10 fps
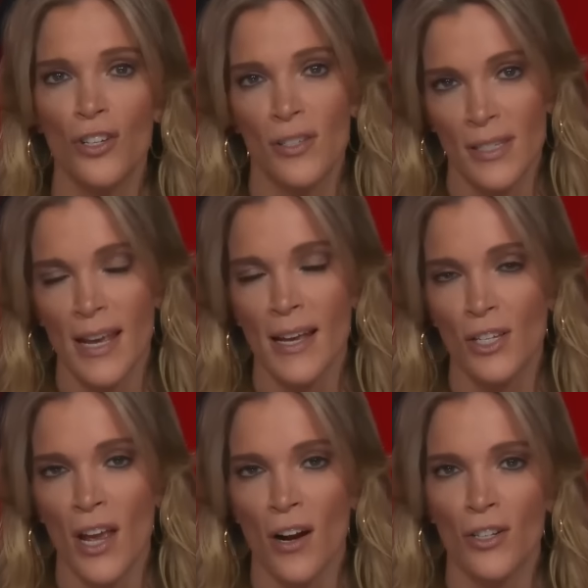
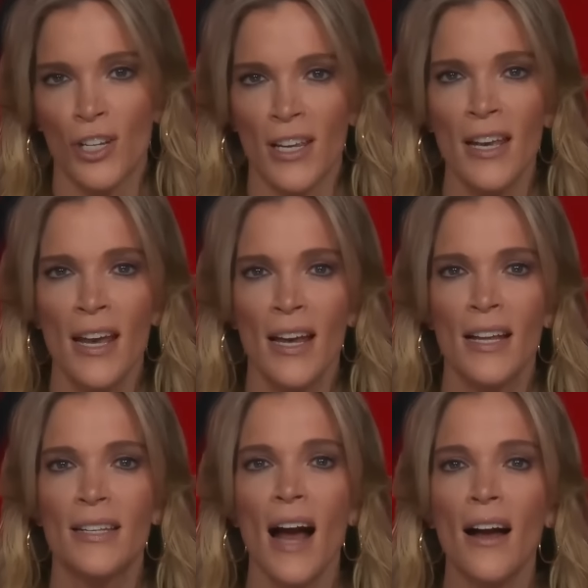
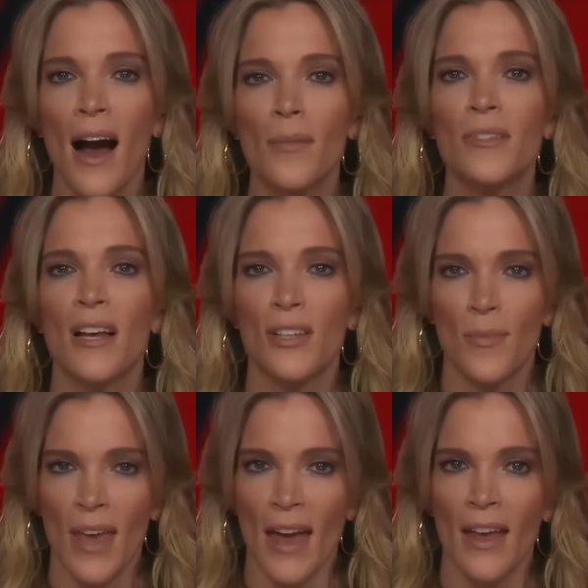
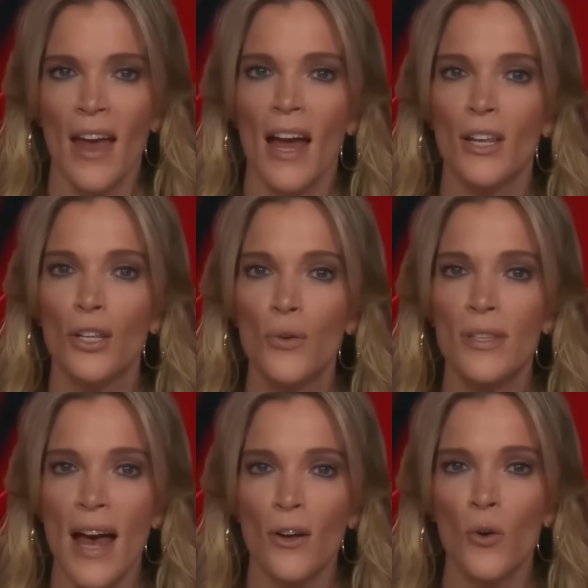CHARG.com/MK, and use
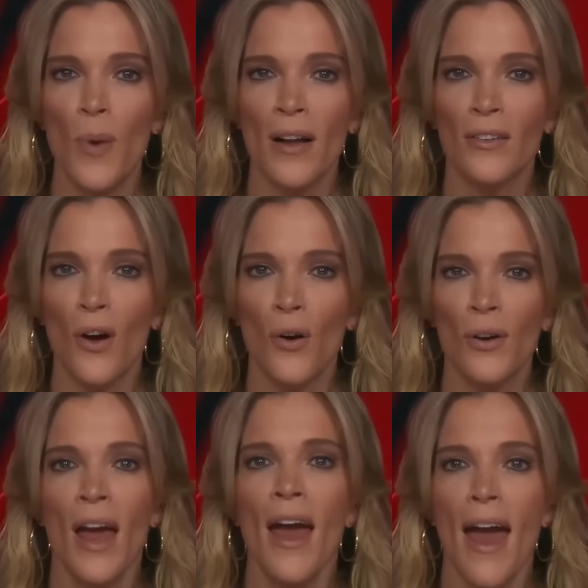that coupon
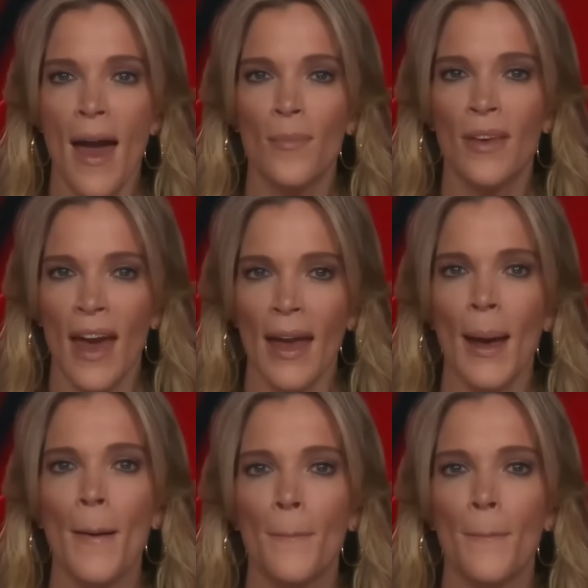code MK.